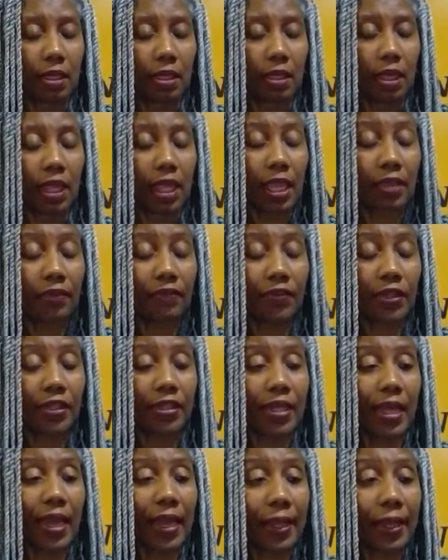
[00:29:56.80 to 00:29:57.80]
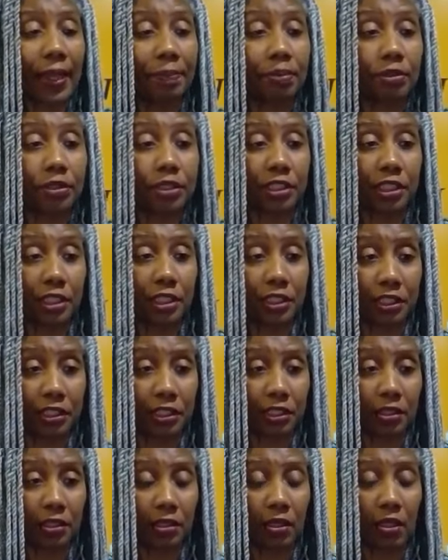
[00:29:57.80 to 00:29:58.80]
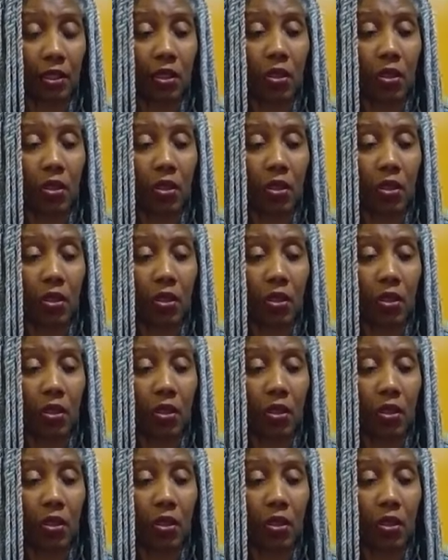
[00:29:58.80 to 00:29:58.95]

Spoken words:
having hypertension,